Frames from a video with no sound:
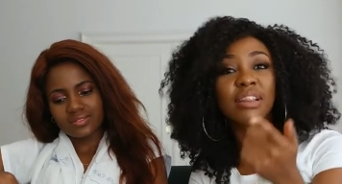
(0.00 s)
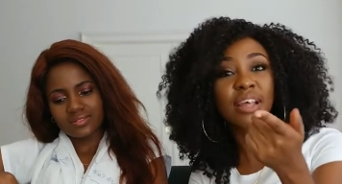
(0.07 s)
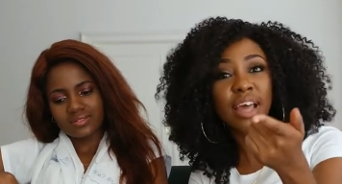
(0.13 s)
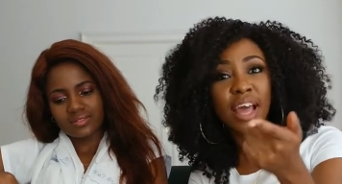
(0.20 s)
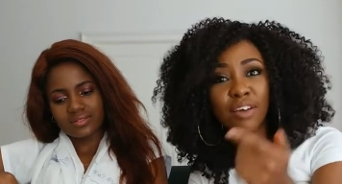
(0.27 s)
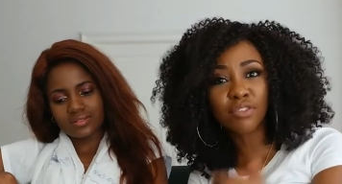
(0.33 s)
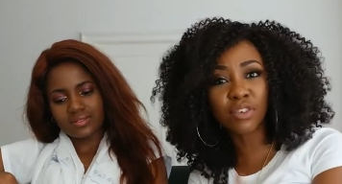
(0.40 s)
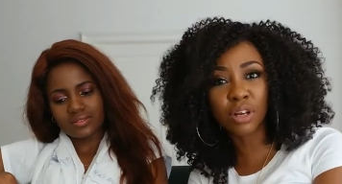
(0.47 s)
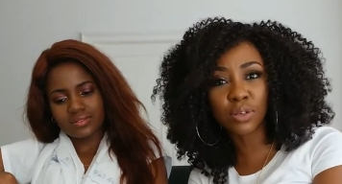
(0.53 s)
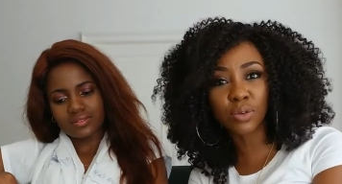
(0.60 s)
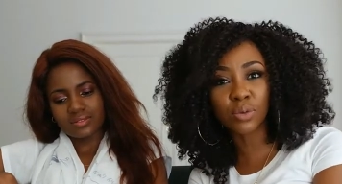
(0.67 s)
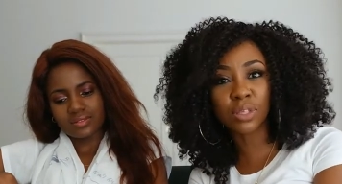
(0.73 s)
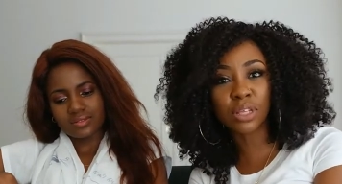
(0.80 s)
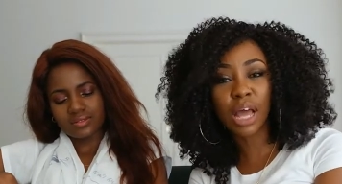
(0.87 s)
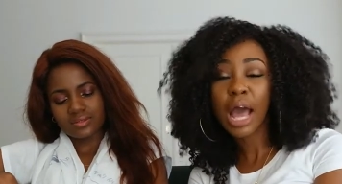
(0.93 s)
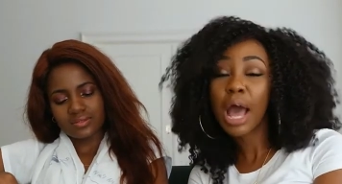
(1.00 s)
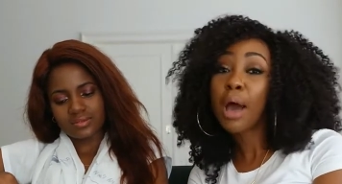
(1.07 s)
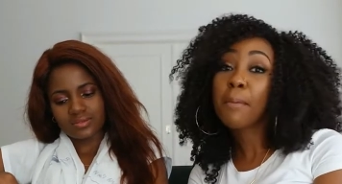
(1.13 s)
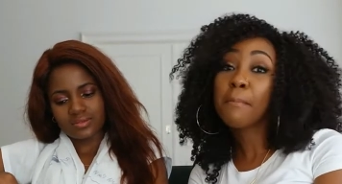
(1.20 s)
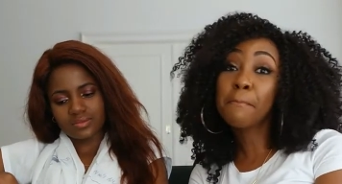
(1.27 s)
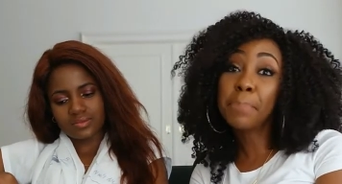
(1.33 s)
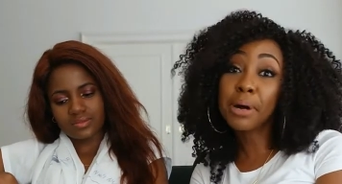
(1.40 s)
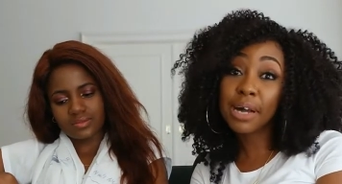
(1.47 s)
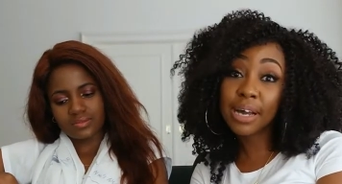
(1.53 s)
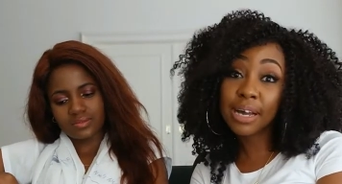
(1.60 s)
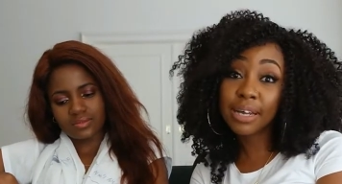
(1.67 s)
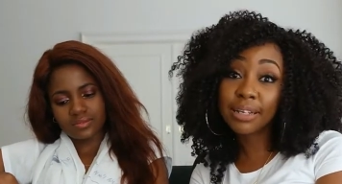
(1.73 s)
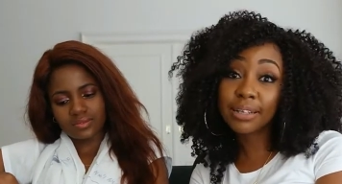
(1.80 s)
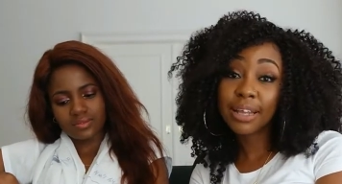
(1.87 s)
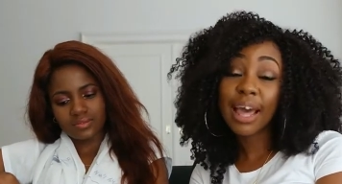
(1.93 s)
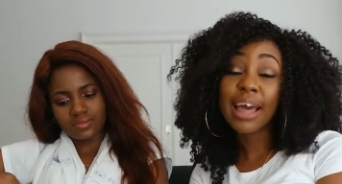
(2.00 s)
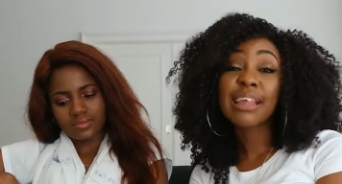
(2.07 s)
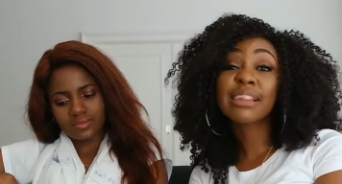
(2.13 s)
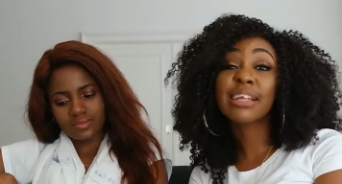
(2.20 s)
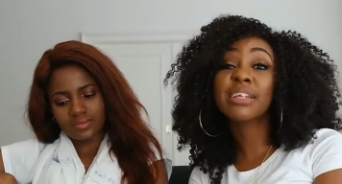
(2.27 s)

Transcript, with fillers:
Speaker 1: They have drug stores. But the